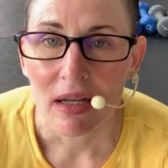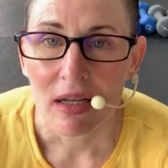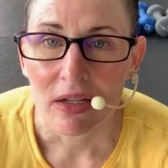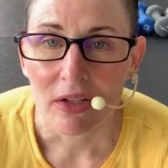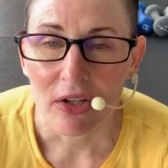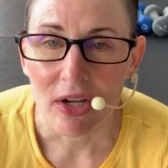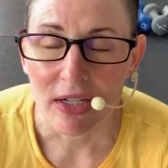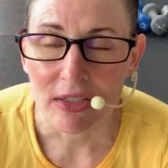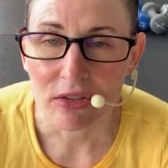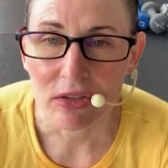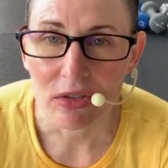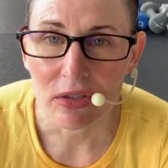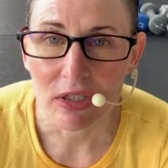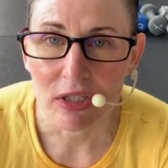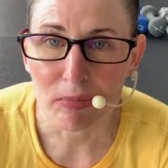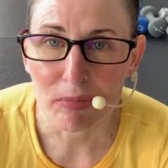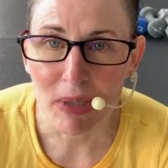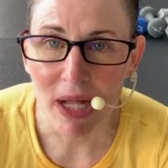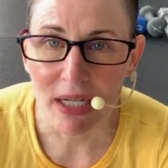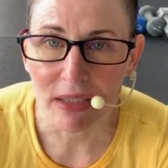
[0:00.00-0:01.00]
You had a
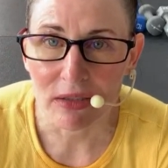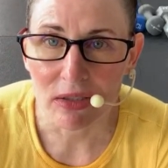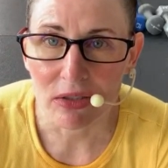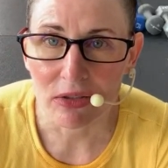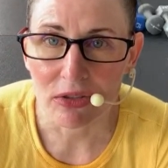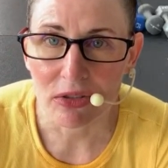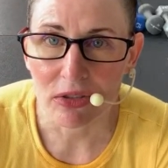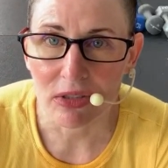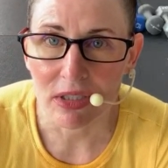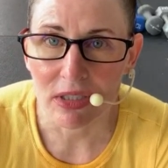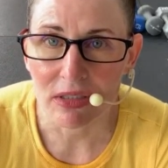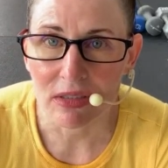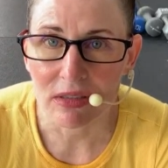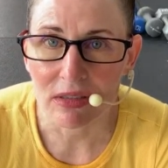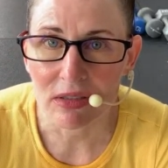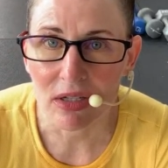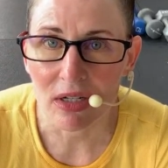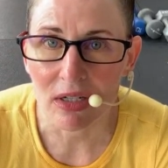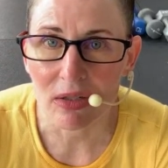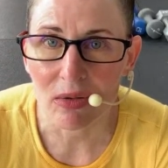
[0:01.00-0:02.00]
two-year plateau, Judy,
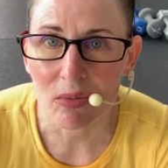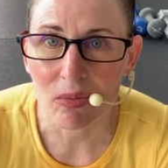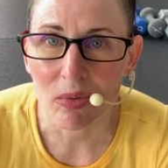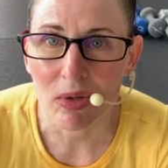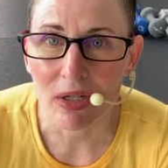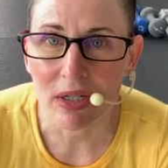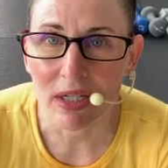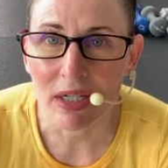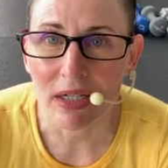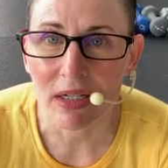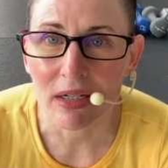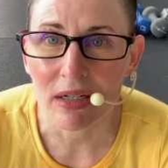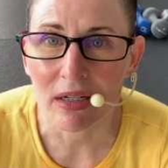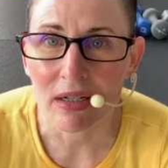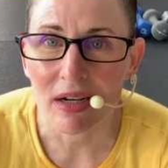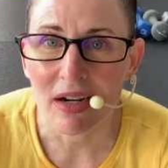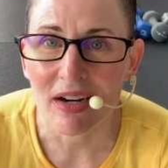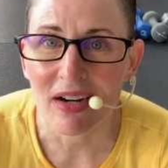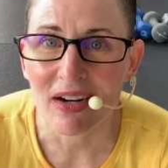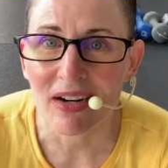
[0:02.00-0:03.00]
started working.
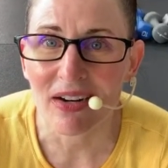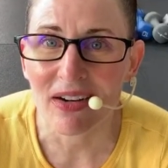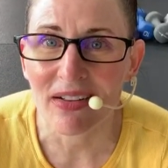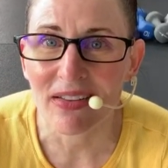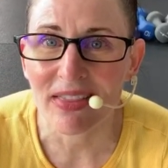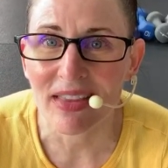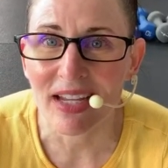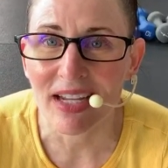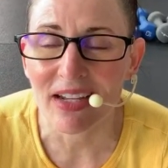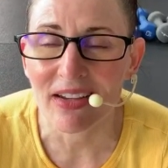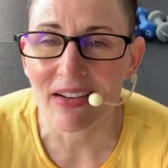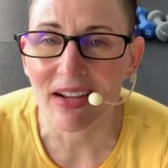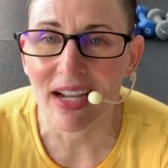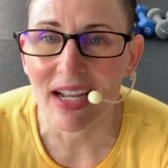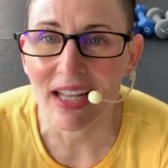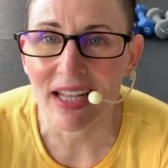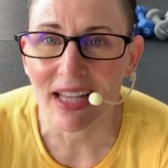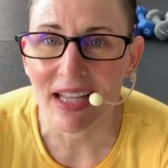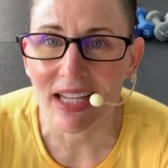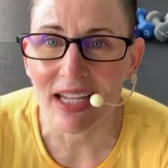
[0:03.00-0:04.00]
Oh, thank you,
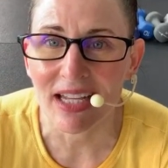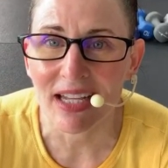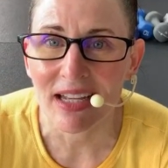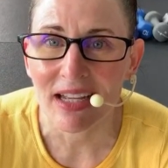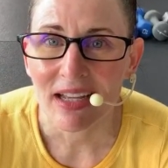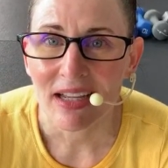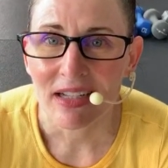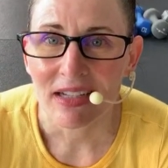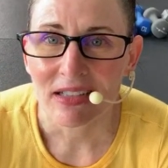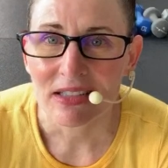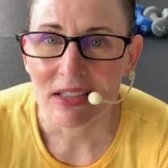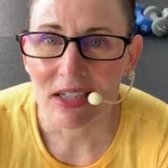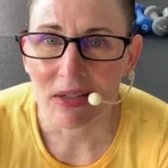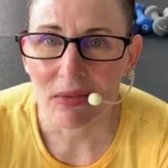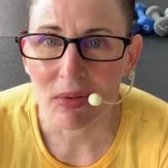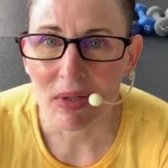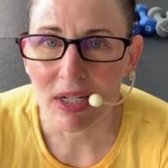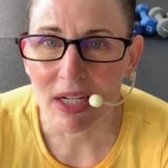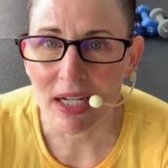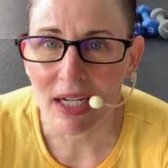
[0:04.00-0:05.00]
Haley. Started
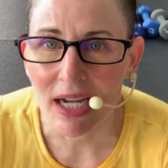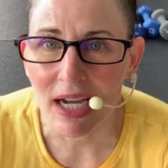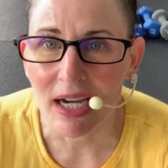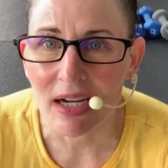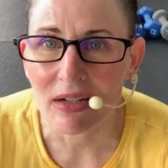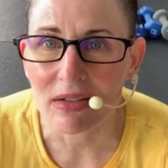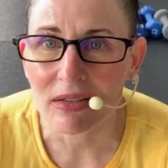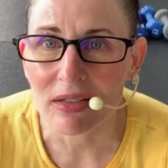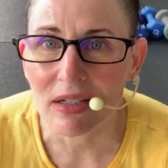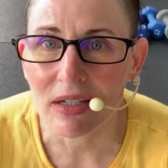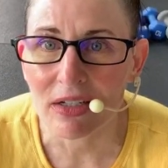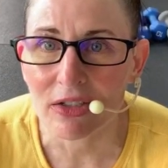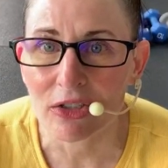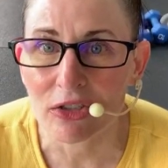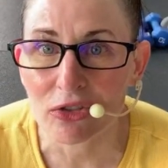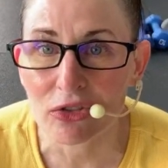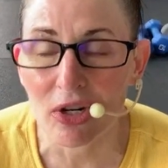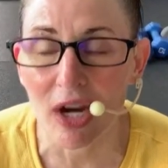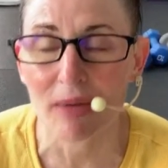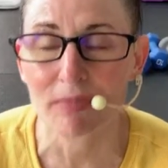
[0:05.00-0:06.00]
working out, and you
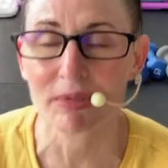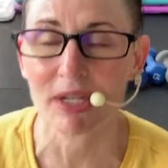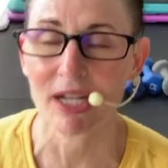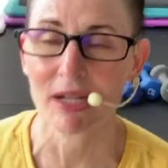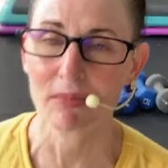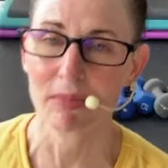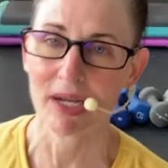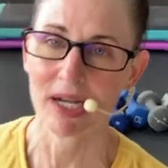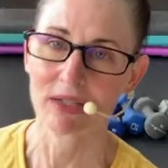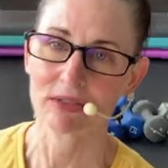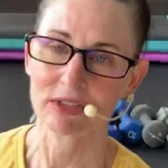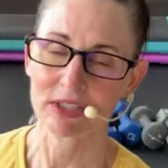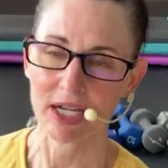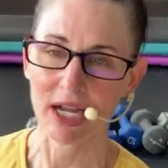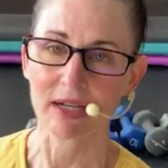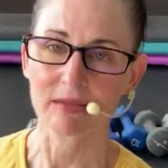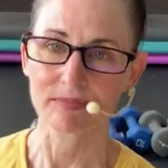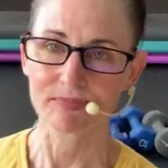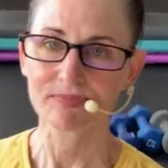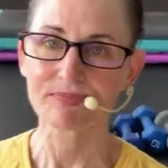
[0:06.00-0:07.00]
dropped eight pounds.
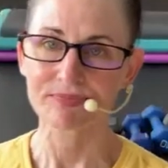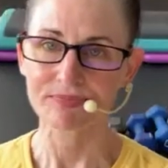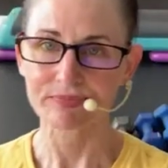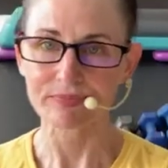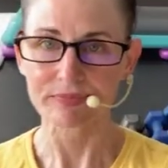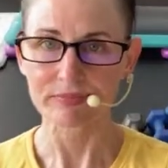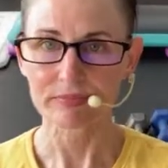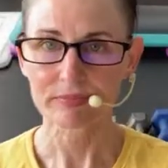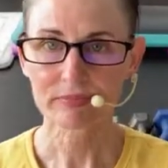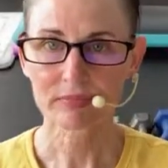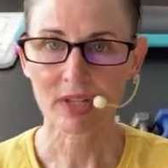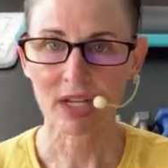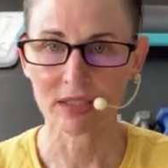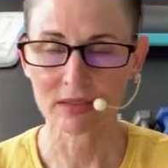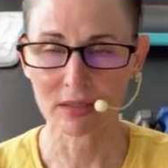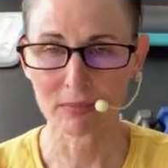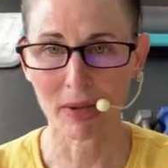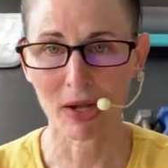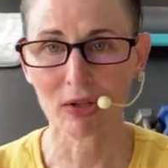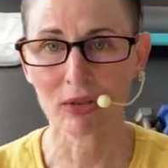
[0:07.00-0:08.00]
Yeah,
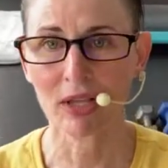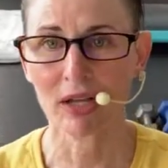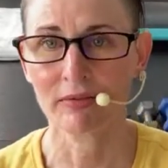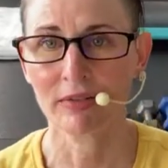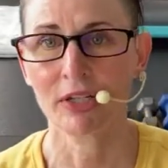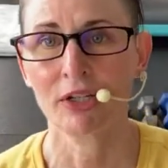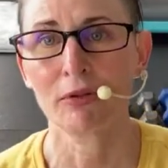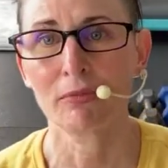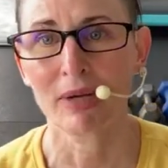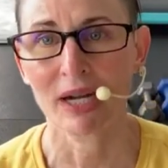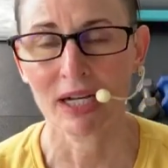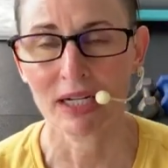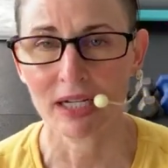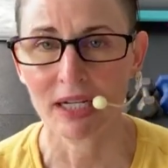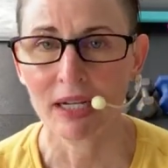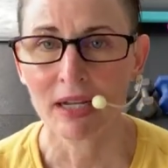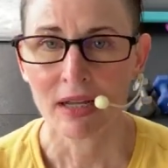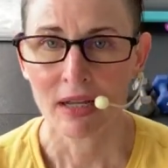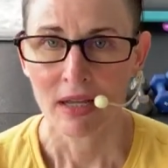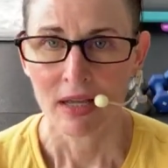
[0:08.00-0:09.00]
it's about loving your body,
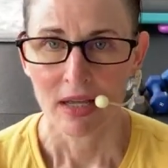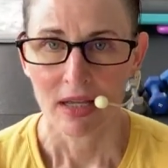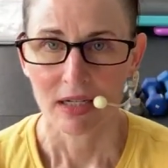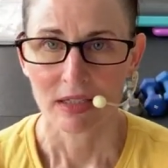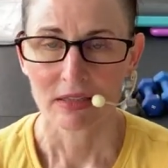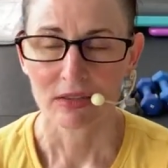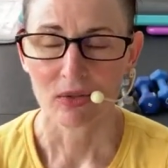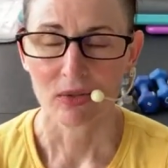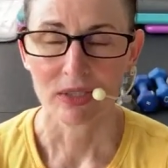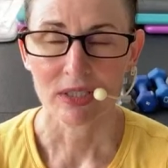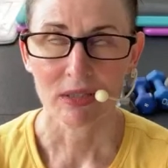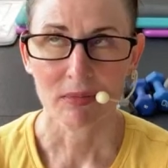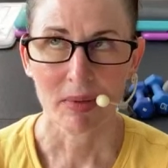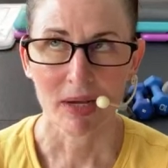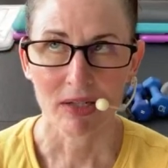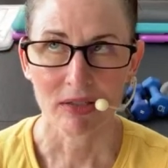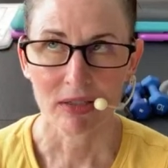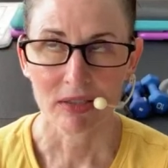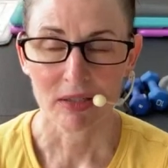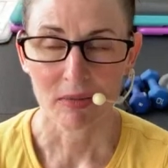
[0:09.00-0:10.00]
and it's always
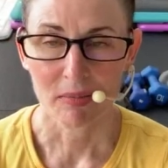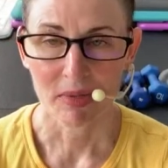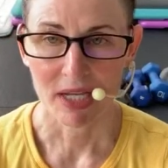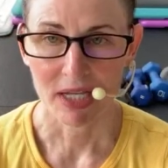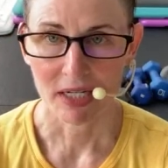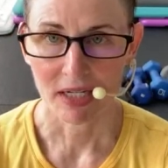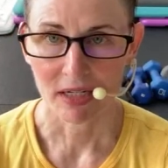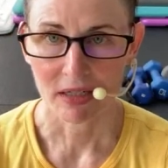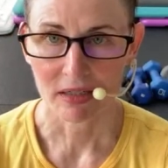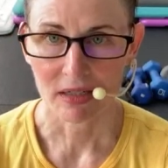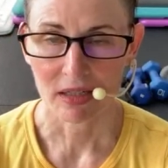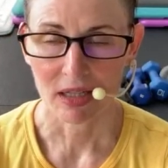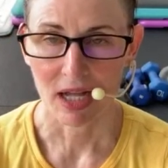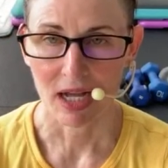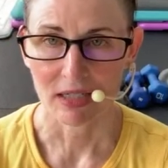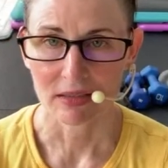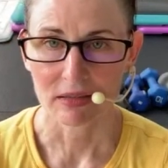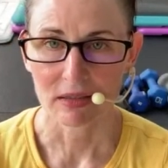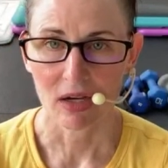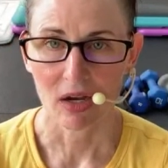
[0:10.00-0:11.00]
about, at the beginning of
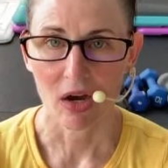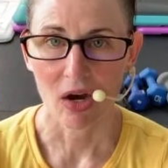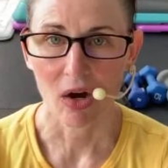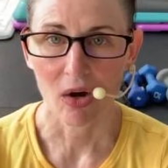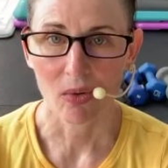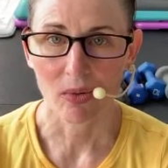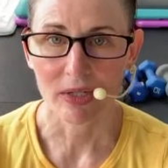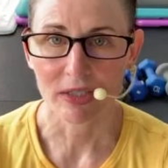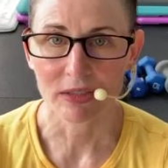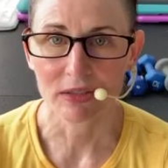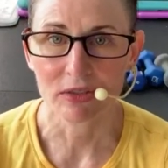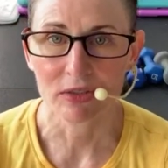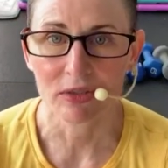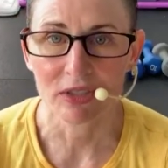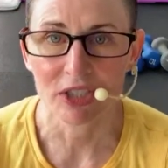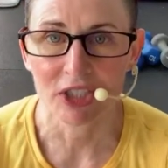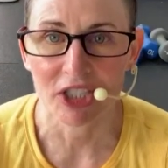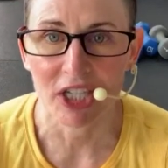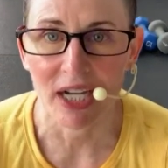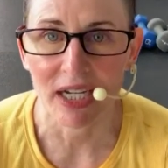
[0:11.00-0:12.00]
class, always do
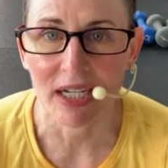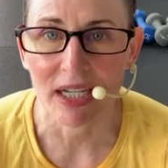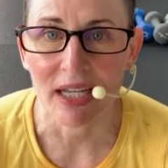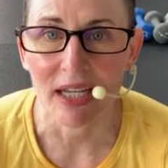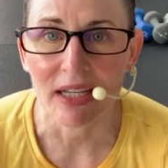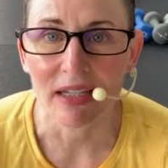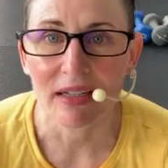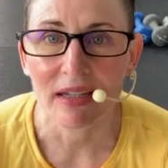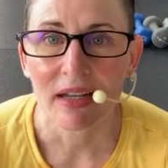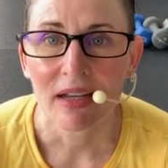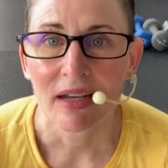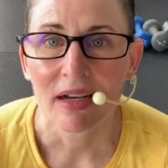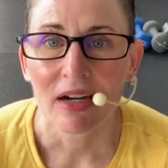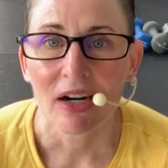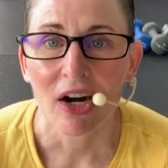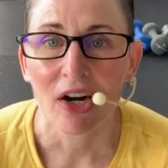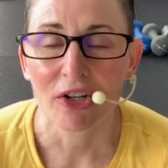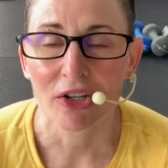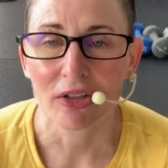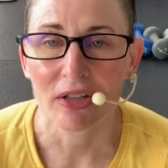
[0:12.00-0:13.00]
a check-in.
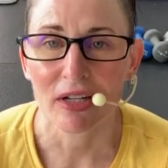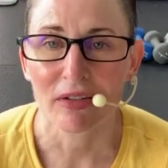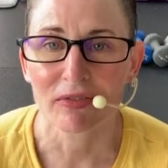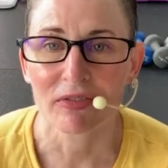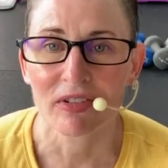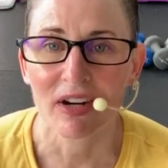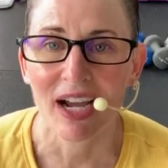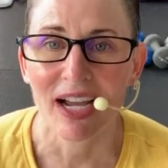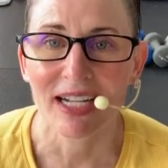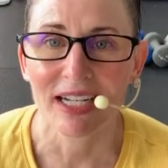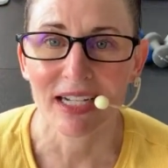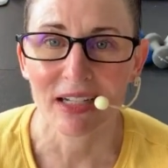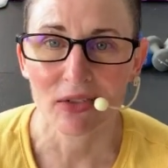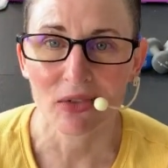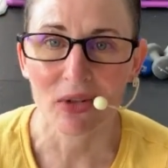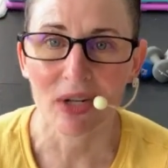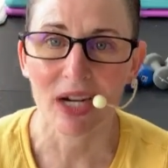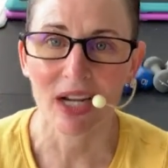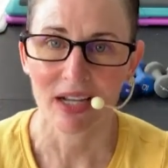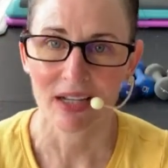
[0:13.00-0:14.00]
Oh, you love variety,
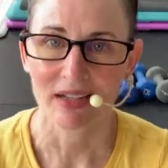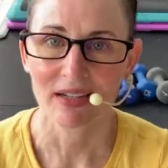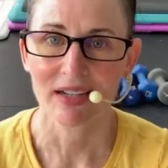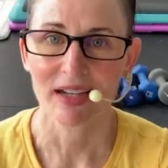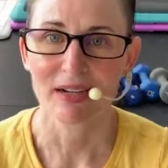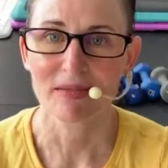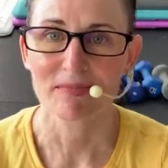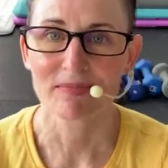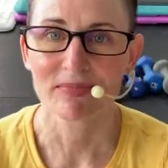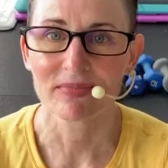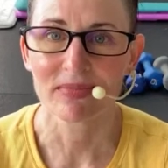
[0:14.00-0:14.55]
Nora? Yep.